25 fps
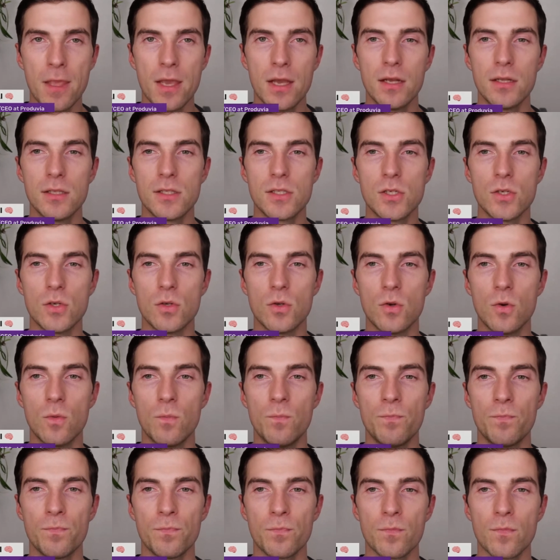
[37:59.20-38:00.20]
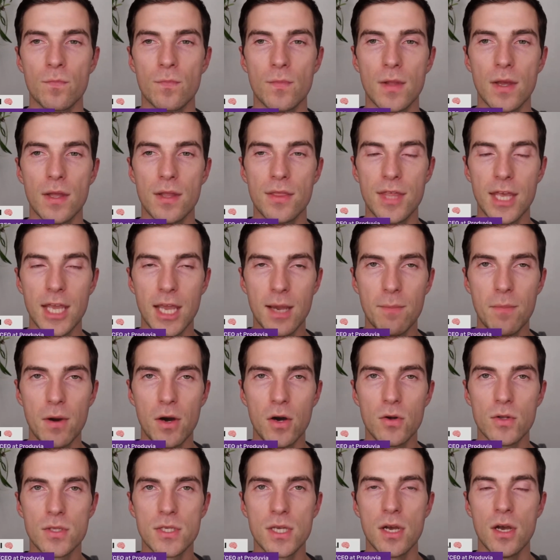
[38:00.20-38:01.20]
to think
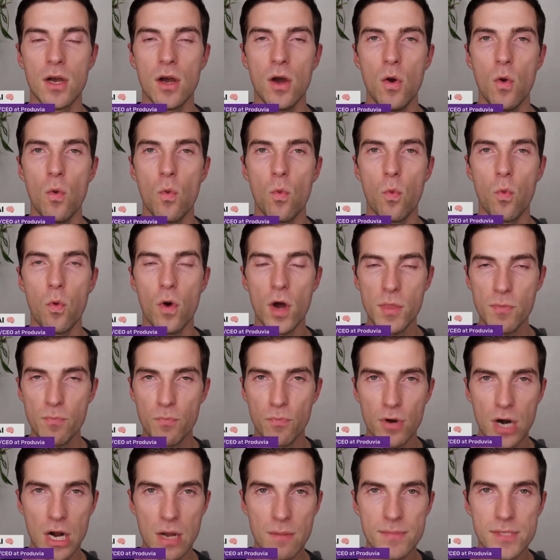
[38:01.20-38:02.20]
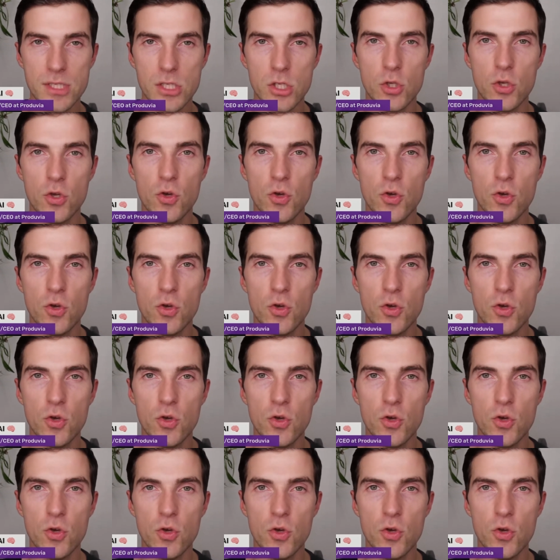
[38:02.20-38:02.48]
about, what problems do you